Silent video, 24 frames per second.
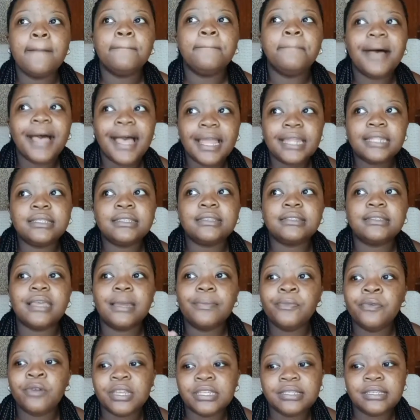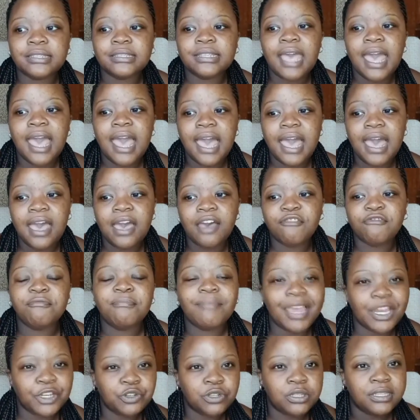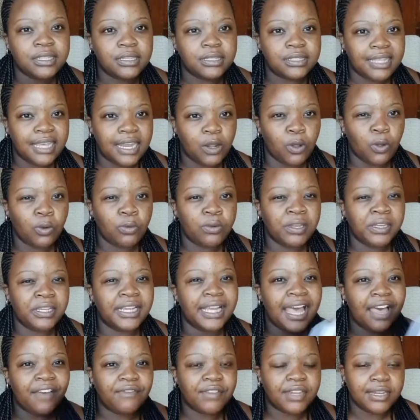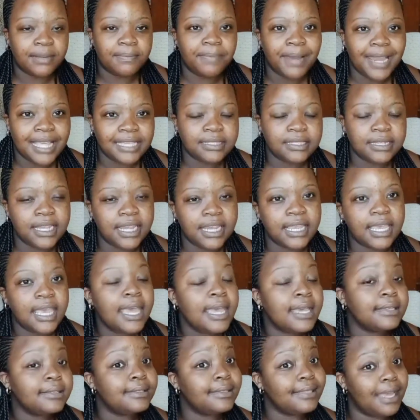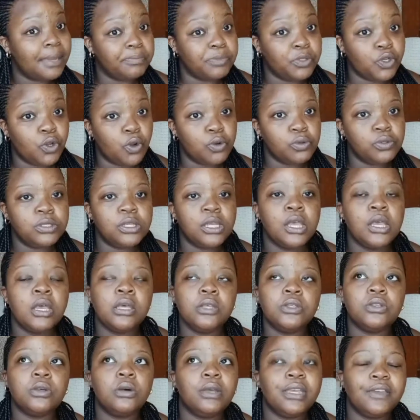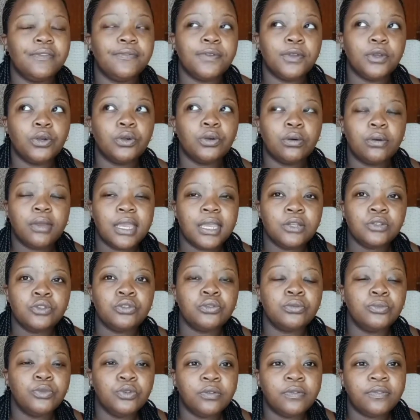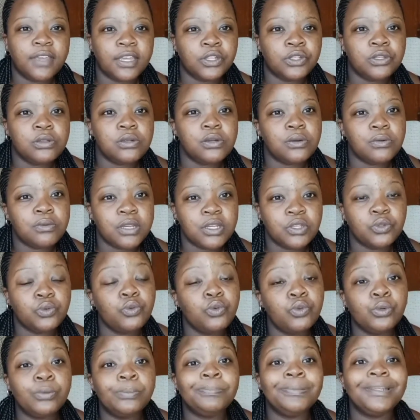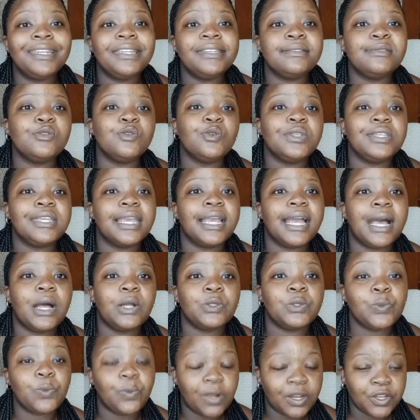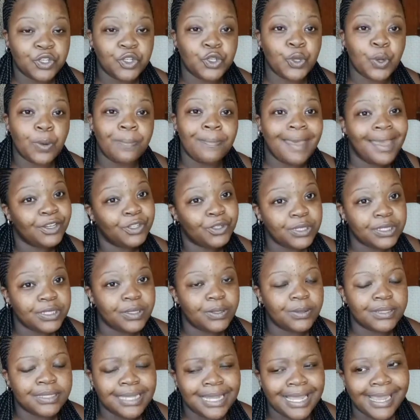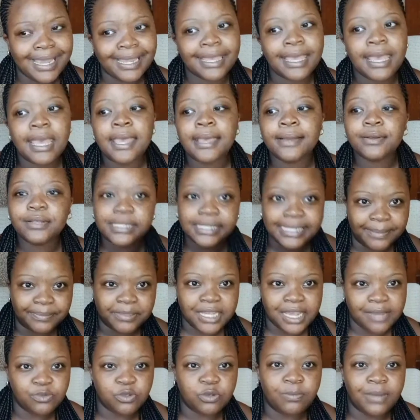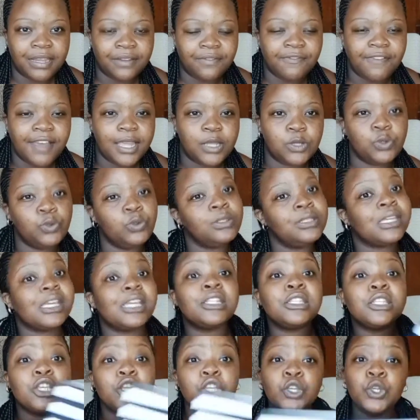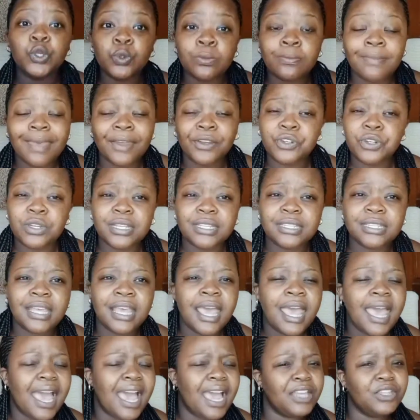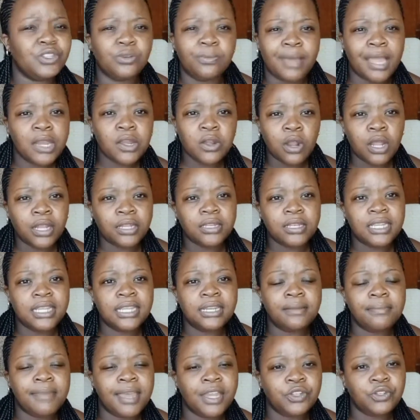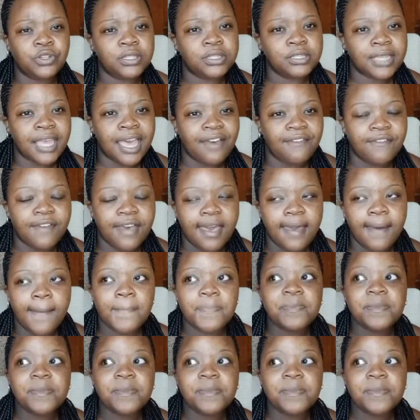but some reses have mattresses that are already covered in plastic, some don't. So if you're going to move into a res room, please do check out what your mattress looks like, because sometimes you might find it's a new mattress and you might not need a mattress cover.